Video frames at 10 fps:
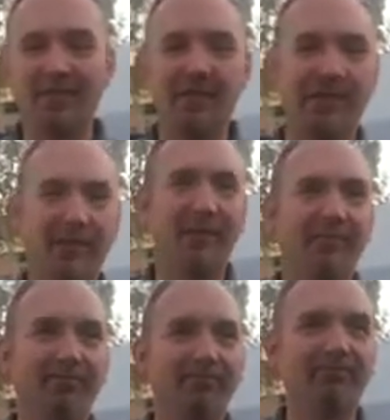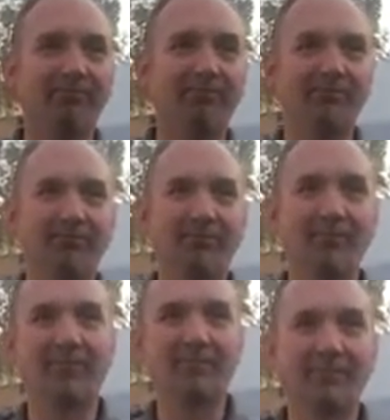
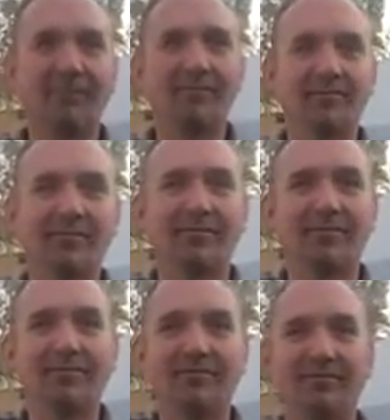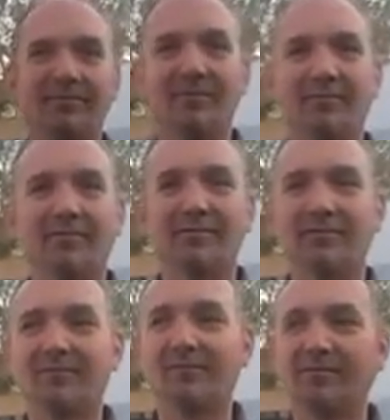
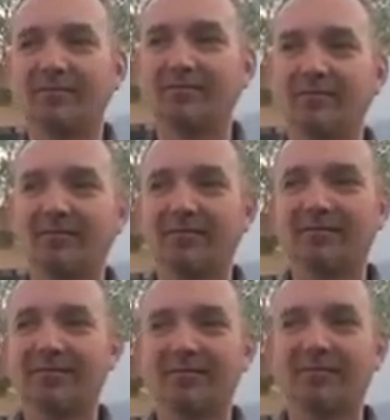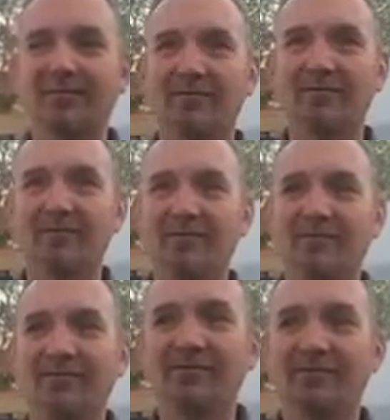
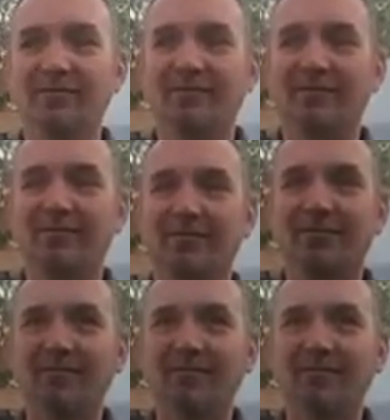(not speaking)